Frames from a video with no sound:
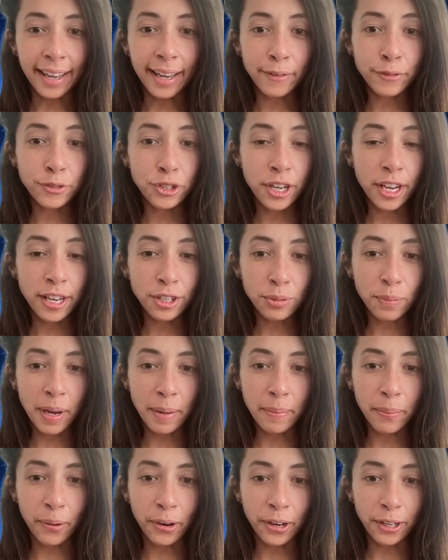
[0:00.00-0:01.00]
have changed my
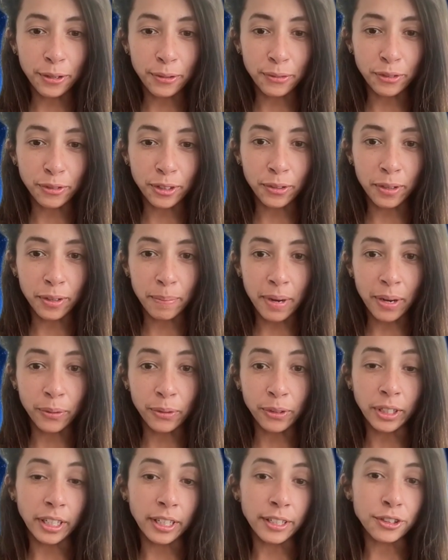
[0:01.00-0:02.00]
point of view about
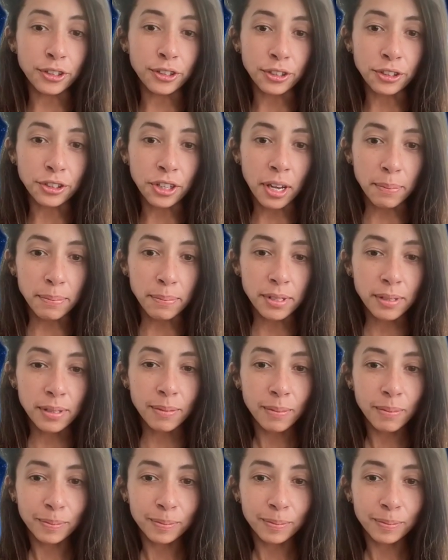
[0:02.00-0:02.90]
relationships.